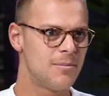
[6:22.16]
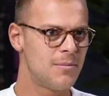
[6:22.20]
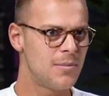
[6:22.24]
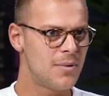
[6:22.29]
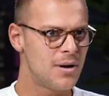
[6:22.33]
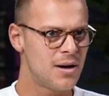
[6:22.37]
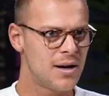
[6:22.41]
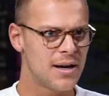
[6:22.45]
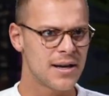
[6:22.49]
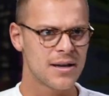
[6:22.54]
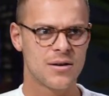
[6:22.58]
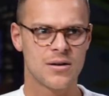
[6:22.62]

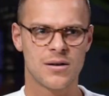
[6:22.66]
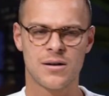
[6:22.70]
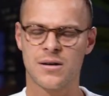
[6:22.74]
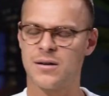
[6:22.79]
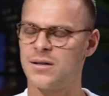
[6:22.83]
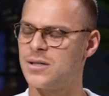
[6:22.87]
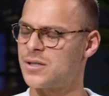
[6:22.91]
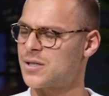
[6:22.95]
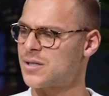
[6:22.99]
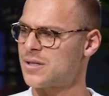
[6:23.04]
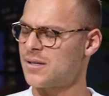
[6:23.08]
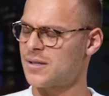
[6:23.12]
My
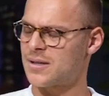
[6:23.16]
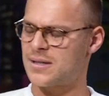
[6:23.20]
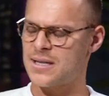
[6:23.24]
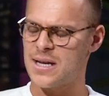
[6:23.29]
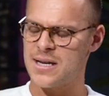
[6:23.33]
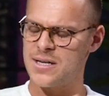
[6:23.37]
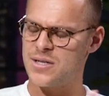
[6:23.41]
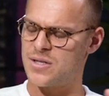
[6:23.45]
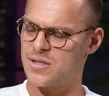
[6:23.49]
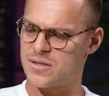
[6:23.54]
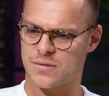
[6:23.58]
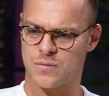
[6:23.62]
gosh, like,
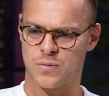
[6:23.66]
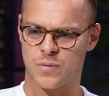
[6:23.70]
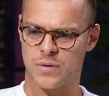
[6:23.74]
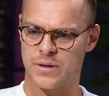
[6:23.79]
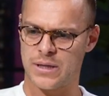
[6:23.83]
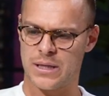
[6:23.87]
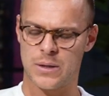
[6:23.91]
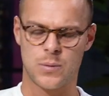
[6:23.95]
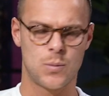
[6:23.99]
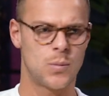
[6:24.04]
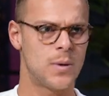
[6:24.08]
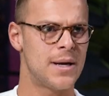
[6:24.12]
they just
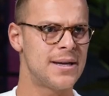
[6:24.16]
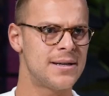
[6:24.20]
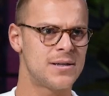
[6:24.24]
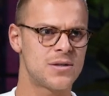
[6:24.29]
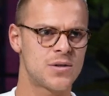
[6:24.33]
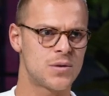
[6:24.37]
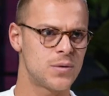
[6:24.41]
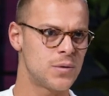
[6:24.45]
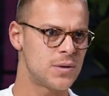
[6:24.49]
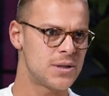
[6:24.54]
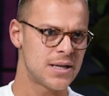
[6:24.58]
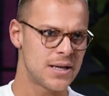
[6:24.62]
really went
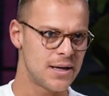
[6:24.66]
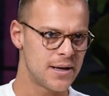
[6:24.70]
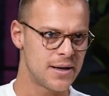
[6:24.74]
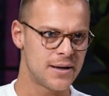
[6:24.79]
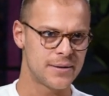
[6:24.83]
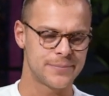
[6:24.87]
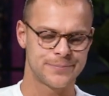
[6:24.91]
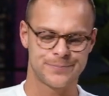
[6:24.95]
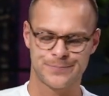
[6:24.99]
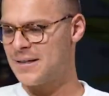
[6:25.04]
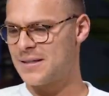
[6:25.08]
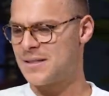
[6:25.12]
to
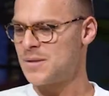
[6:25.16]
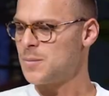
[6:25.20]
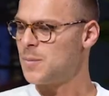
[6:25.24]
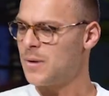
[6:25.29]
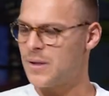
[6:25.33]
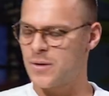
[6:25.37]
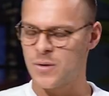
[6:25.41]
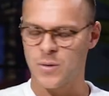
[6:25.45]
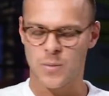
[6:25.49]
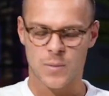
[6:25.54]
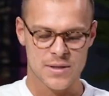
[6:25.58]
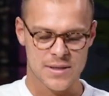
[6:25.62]
town. So
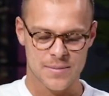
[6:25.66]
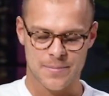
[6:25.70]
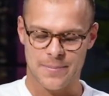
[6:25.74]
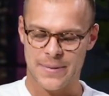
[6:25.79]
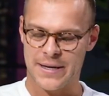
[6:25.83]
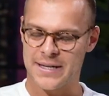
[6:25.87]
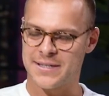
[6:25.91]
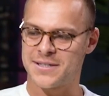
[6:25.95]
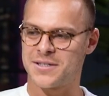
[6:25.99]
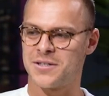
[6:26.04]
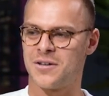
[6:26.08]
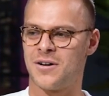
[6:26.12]
whether it was a
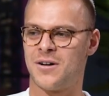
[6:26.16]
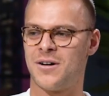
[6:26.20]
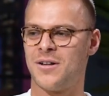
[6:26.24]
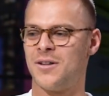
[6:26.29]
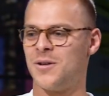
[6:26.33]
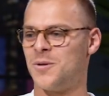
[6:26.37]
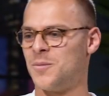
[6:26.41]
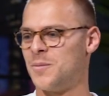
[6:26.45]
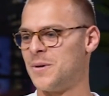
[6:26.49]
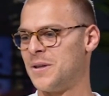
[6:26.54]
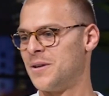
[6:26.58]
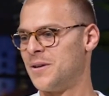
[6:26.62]
butt dial
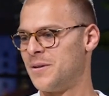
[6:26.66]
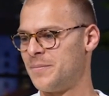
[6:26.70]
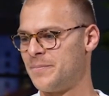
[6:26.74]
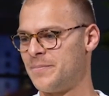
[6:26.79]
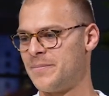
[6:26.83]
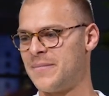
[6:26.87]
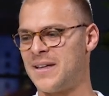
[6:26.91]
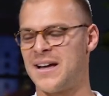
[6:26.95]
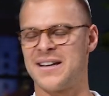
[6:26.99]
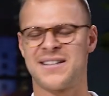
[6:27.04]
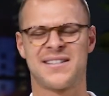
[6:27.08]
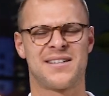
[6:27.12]
or whether
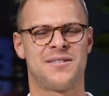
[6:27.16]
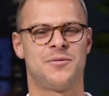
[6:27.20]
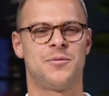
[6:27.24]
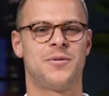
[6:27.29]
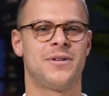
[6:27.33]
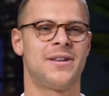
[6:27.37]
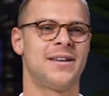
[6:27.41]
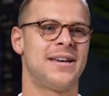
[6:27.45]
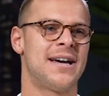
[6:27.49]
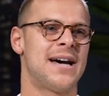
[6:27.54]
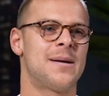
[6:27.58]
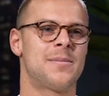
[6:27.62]
that didn't
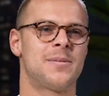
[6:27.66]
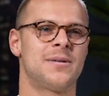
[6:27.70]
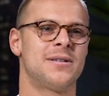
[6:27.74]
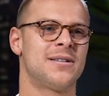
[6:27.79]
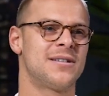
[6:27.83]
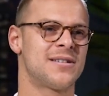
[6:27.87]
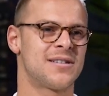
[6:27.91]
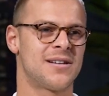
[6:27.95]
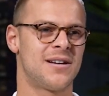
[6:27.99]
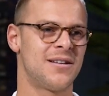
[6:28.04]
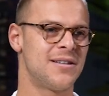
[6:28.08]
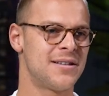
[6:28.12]
really happen,
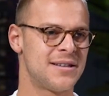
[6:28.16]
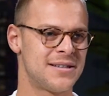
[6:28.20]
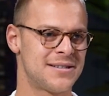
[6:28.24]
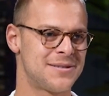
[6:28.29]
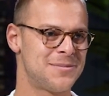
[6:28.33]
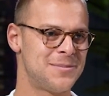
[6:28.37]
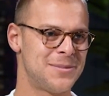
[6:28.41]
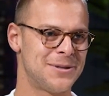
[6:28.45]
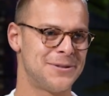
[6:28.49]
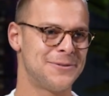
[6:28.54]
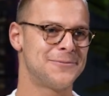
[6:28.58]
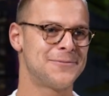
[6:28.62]
because I know there's a
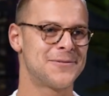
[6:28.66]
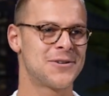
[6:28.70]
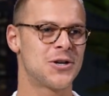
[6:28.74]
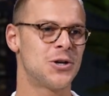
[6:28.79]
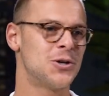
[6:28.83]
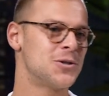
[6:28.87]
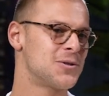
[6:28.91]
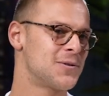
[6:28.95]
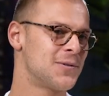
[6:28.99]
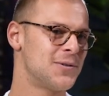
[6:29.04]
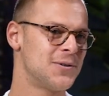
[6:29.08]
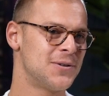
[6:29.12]
bit of
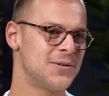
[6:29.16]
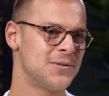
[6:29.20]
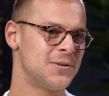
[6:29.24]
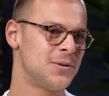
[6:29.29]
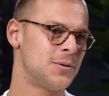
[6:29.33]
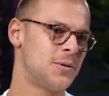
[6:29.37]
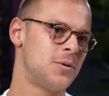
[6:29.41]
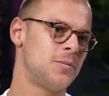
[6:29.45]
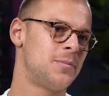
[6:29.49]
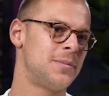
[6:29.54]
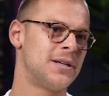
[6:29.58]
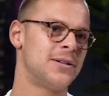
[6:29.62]
controversy
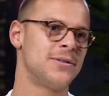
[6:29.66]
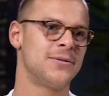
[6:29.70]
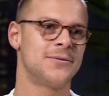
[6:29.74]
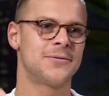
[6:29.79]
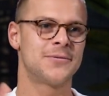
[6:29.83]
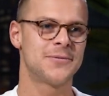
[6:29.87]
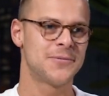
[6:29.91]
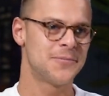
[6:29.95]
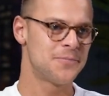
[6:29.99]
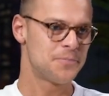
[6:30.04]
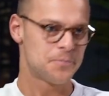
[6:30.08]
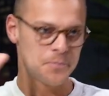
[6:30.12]
or a bit
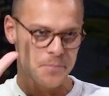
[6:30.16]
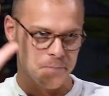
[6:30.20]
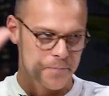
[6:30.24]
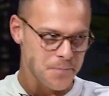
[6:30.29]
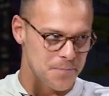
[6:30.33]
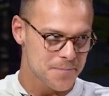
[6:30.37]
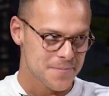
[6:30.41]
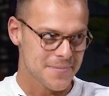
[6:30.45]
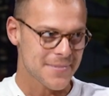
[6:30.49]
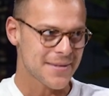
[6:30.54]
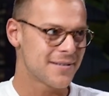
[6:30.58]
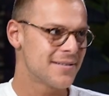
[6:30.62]

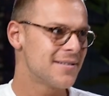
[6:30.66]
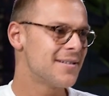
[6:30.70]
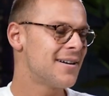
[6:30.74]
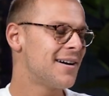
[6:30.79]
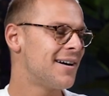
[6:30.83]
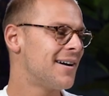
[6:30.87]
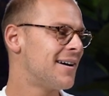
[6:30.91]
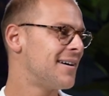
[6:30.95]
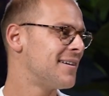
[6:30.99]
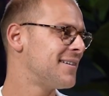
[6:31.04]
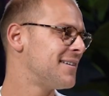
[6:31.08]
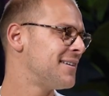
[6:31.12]

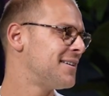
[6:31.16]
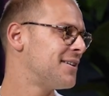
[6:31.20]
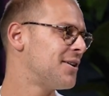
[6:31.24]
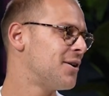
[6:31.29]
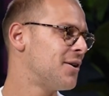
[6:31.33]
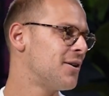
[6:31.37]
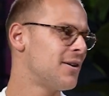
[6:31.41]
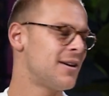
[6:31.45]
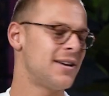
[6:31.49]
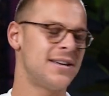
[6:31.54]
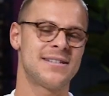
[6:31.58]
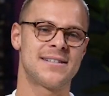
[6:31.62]
of, you
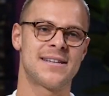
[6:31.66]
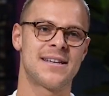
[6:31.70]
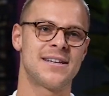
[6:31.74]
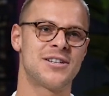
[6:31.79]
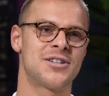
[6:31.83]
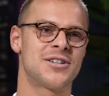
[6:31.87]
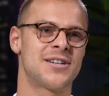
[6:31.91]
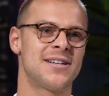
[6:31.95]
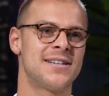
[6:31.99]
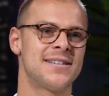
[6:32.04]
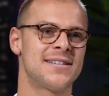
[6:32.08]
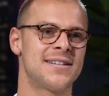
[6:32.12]
know, he said,
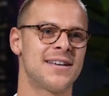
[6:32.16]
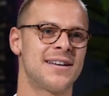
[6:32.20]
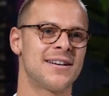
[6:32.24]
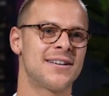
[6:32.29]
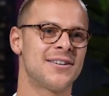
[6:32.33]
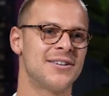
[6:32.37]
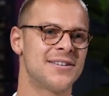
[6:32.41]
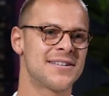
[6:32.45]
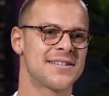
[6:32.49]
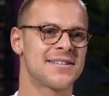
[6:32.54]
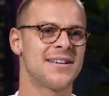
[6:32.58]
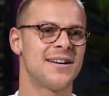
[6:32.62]
she said
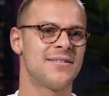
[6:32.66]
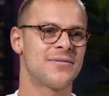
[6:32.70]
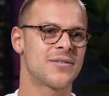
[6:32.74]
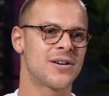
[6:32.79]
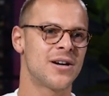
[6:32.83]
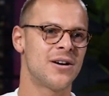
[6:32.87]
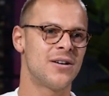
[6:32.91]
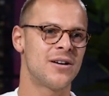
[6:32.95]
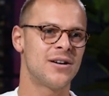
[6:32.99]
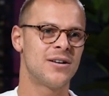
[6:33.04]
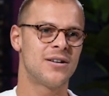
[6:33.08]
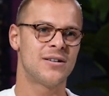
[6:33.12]
kind of stuff
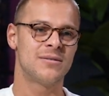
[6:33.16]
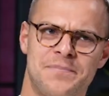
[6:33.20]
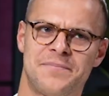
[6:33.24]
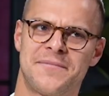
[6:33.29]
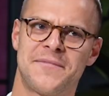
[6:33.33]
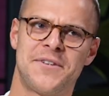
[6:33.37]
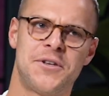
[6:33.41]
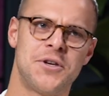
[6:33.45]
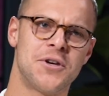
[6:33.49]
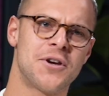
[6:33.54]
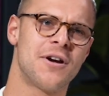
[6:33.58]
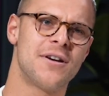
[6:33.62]
going on.
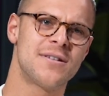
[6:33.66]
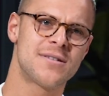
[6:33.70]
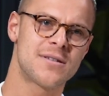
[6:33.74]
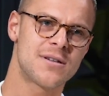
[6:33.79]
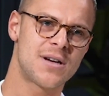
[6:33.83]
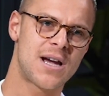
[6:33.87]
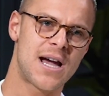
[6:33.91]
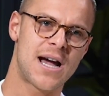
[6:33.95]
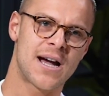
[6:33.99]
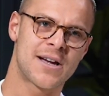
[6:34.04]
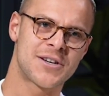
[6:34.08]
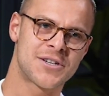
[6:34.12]
Hugo's
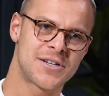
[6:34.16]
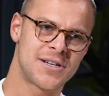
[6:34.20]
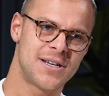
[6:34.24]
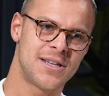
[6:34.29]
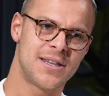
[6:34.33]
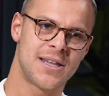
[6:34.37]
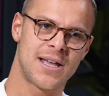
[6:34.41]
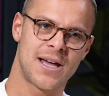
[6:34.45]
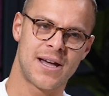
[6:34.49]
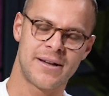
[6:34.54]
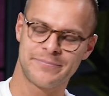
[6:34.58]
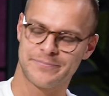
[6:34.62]
reaction
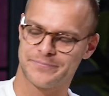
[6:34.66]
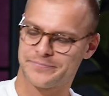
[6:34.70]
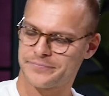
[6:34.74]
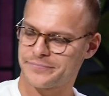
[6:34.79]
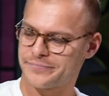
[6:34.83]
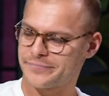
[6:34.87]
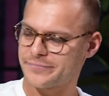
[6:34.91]
in that.